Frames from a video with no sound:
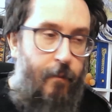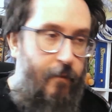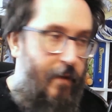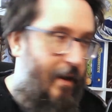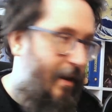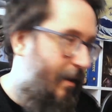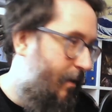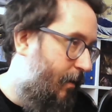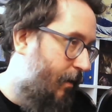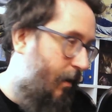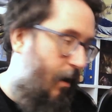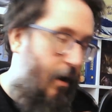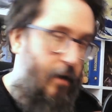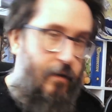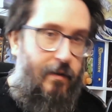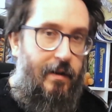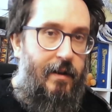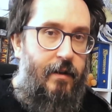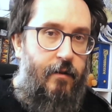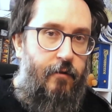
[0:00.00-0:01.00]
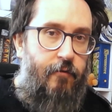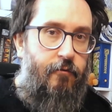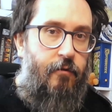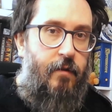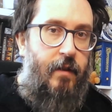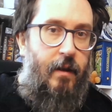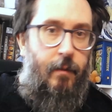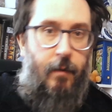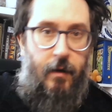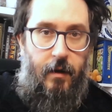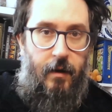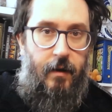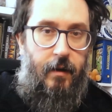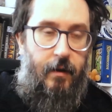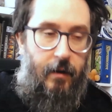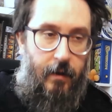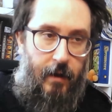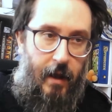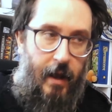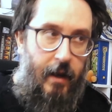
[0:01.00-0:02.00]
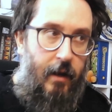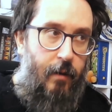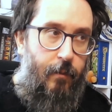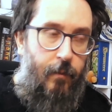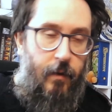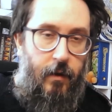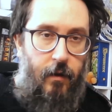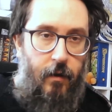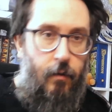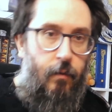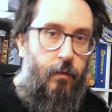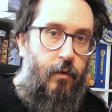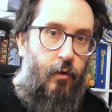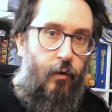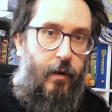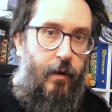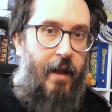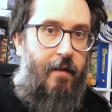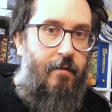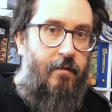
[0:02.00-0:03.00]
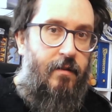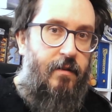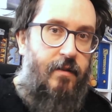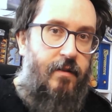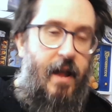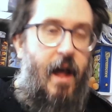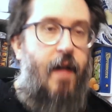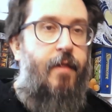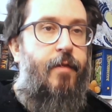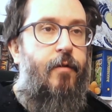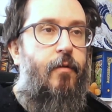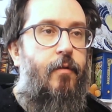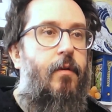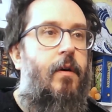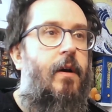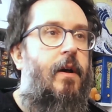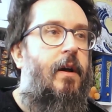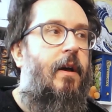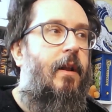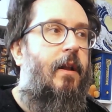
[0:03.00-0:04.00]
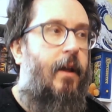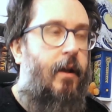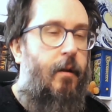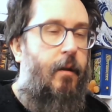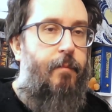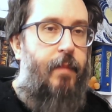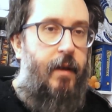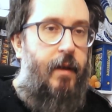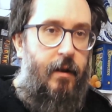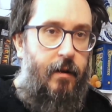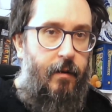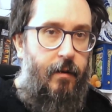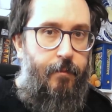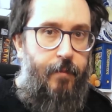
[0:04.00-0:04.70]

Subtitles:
Failure can utterly destroy the game. It can end up being your character death, or like a big